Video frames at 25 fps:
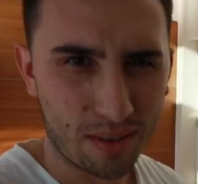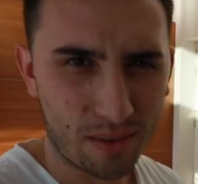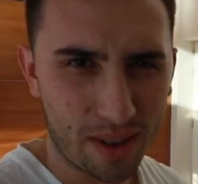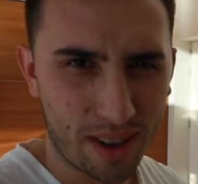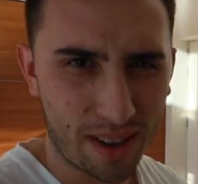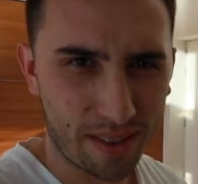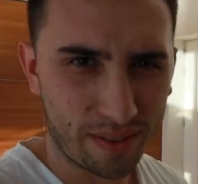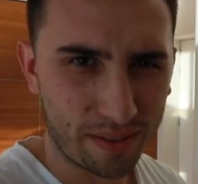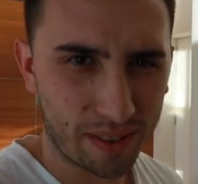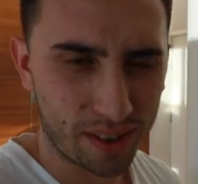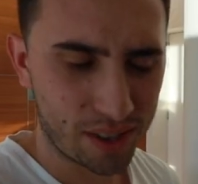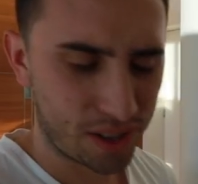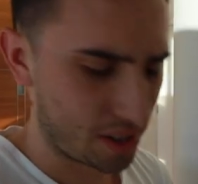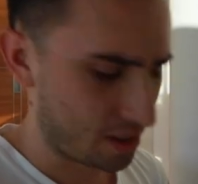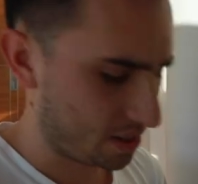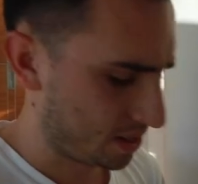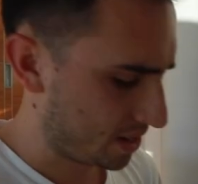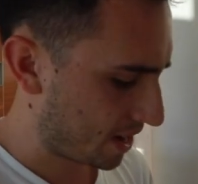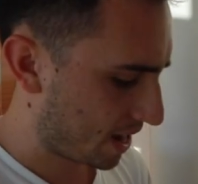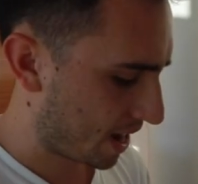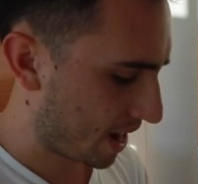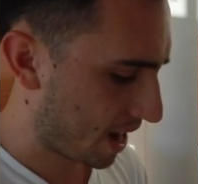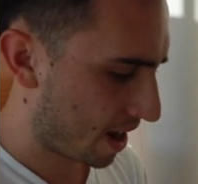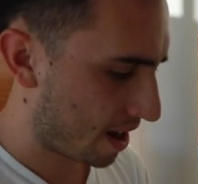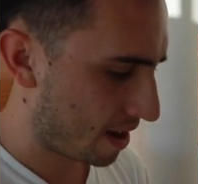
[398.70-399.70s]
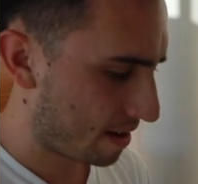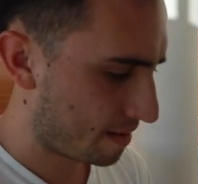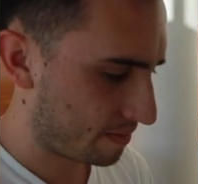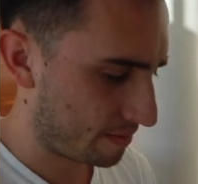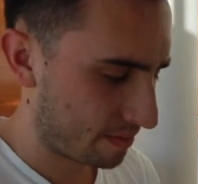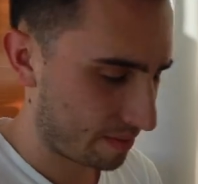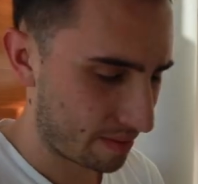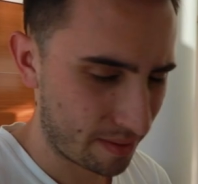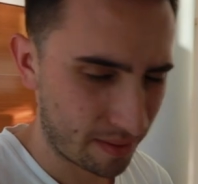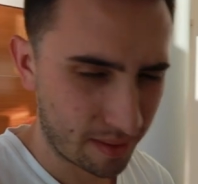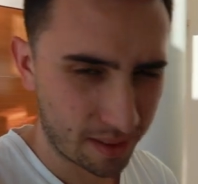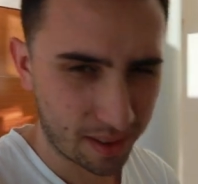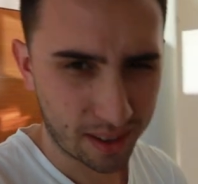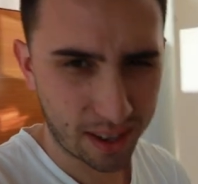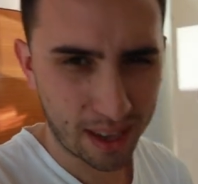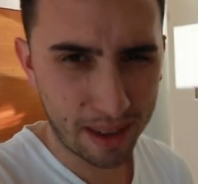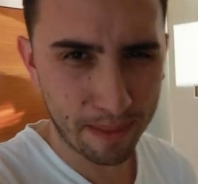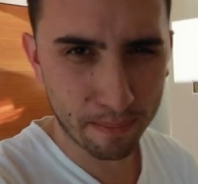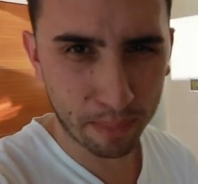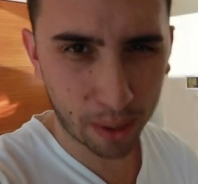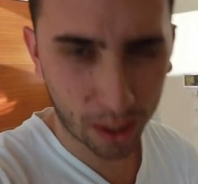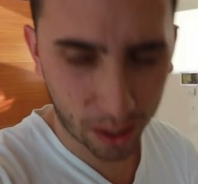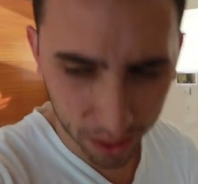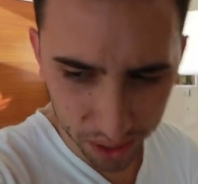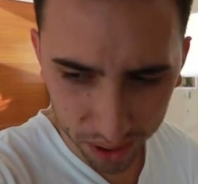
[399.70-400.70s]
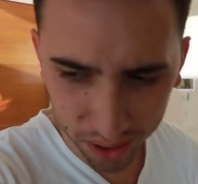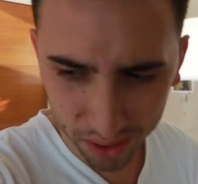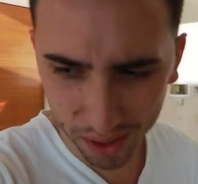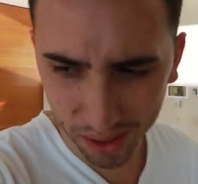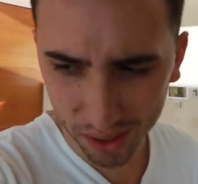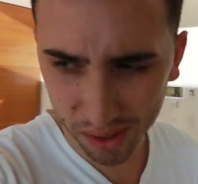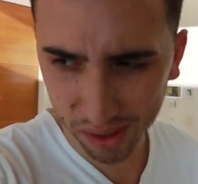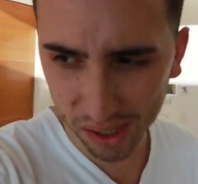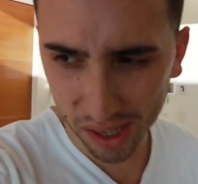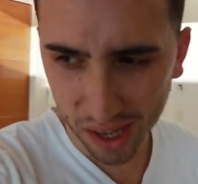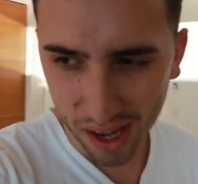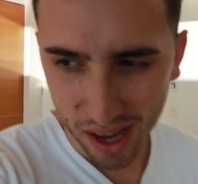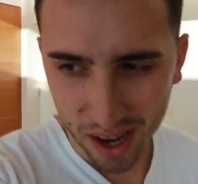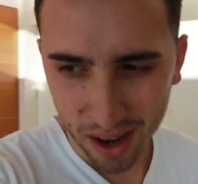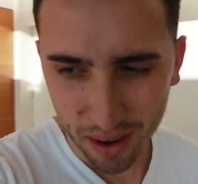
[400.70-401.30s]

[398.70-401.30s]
We officially have imposters.